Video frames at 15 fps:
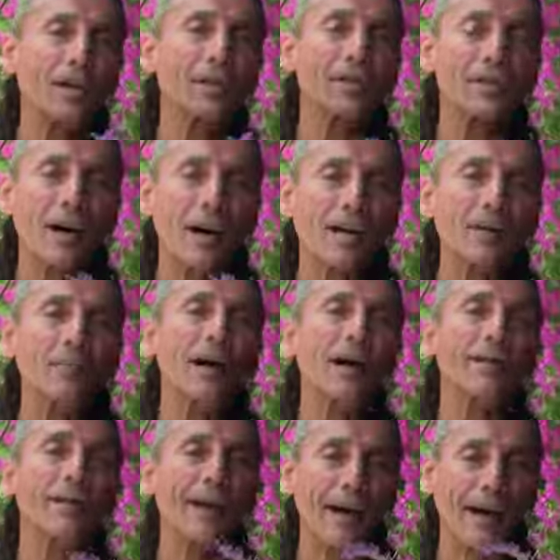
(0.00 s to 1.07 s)
going to talk
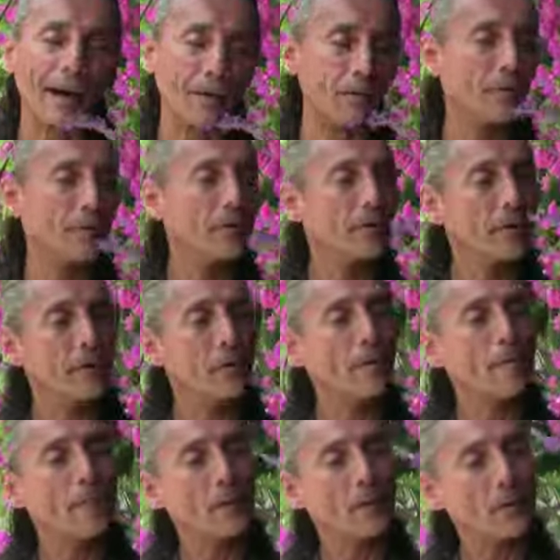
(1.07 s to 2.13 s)
about now?
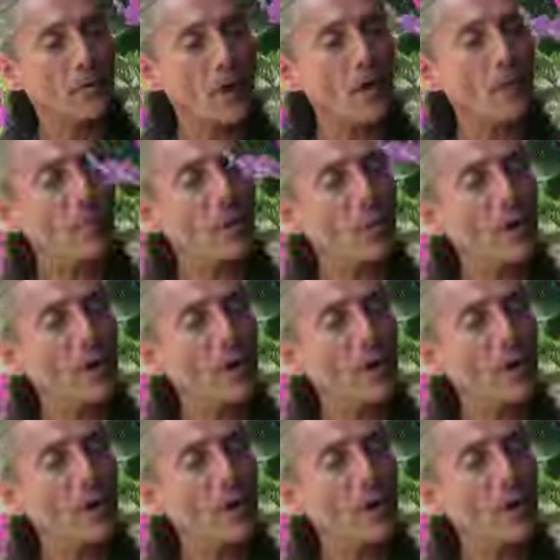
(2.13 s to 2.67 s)
Well,